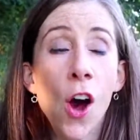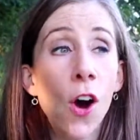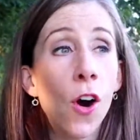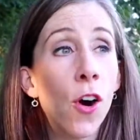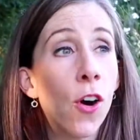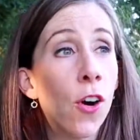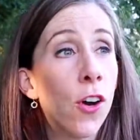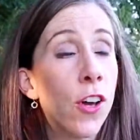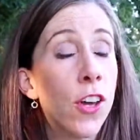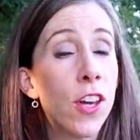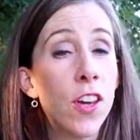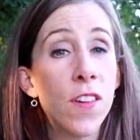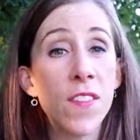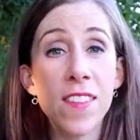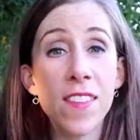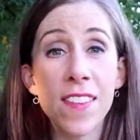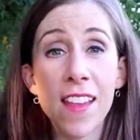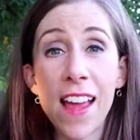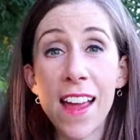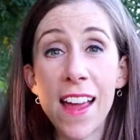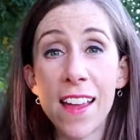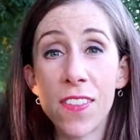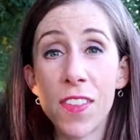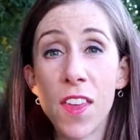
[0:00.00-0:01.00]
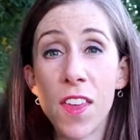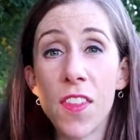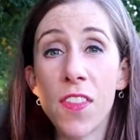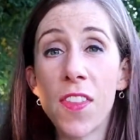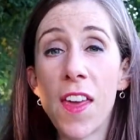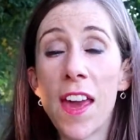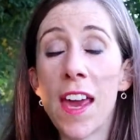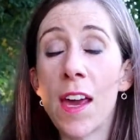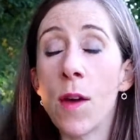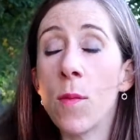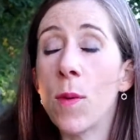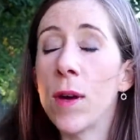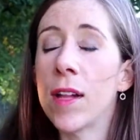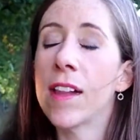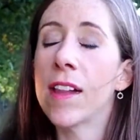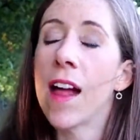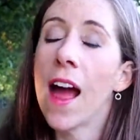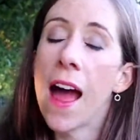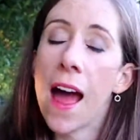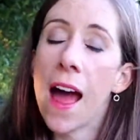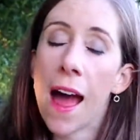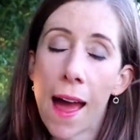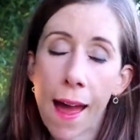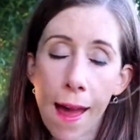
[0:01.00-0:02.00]
or who said that they will
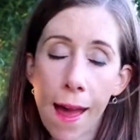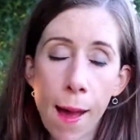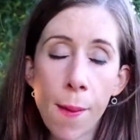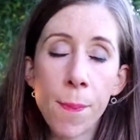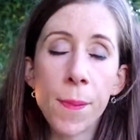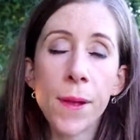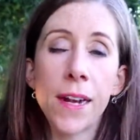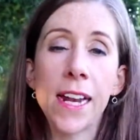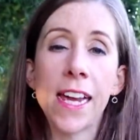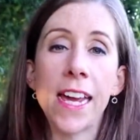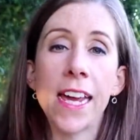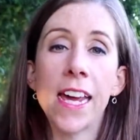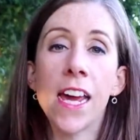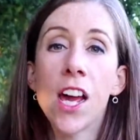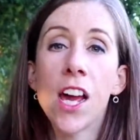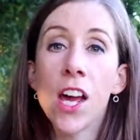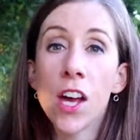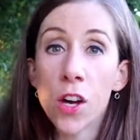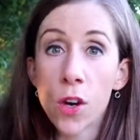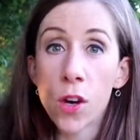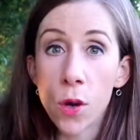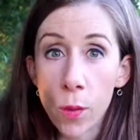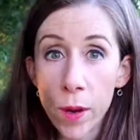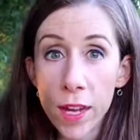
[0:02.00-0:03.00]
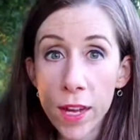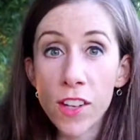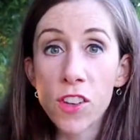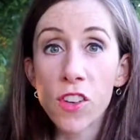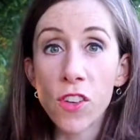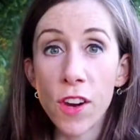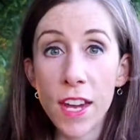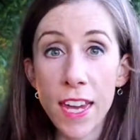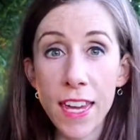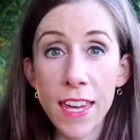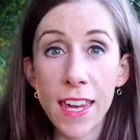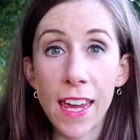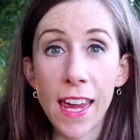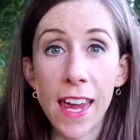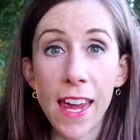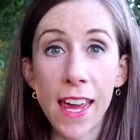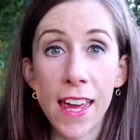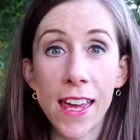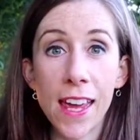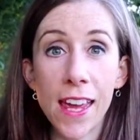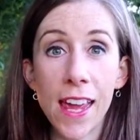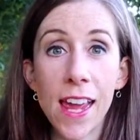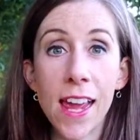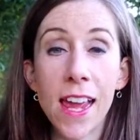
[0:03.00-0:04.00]
happily quit
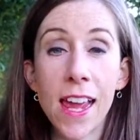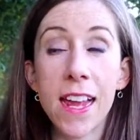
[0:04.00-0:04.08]
drinking